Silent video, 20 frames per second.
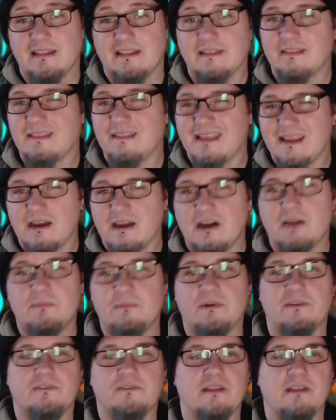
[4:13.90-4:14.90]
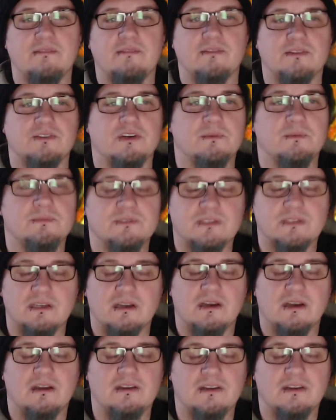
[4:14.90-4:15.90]
they are my favourite jobs.
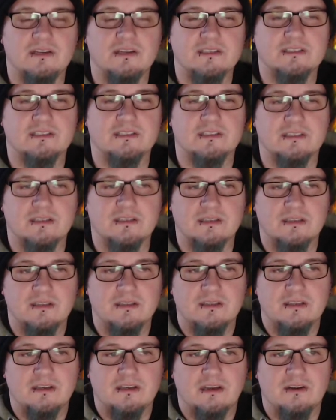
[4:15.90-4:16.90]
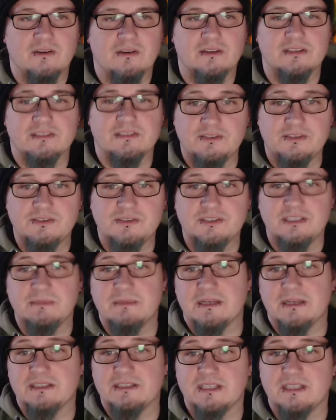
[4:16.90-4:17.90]
I like to use the
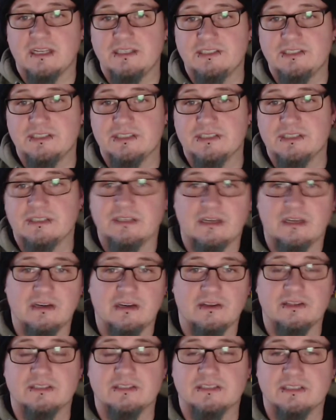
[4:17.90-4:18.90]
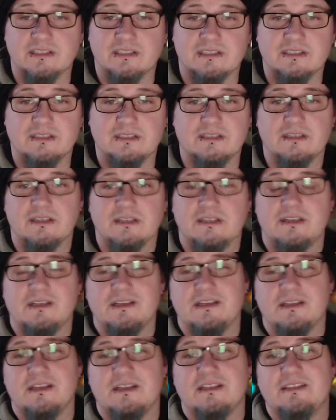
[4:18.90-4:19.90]
imagination. I like to
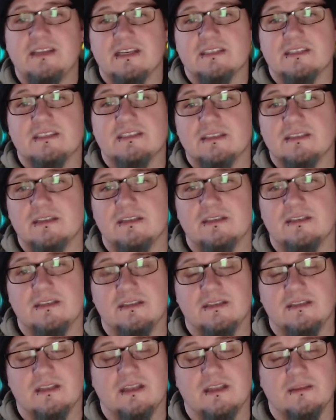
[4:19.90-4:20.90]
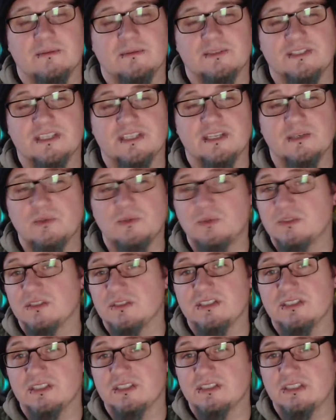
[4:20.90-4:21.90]
test skills and
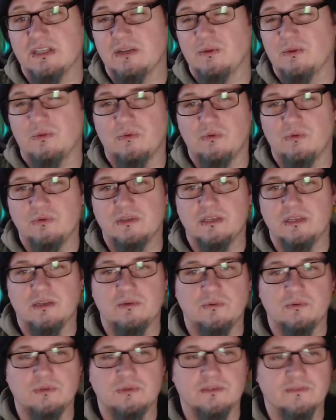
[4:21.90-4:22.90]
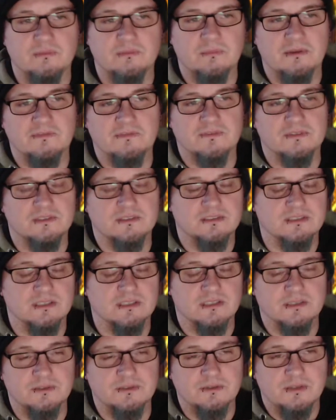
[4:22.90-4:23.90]
just and all different methods.
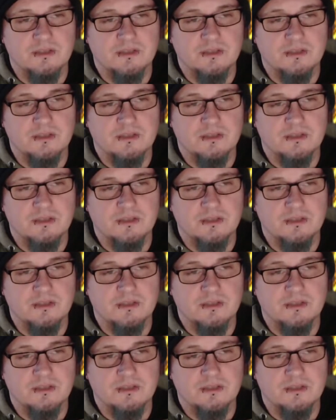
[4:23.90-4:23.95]
So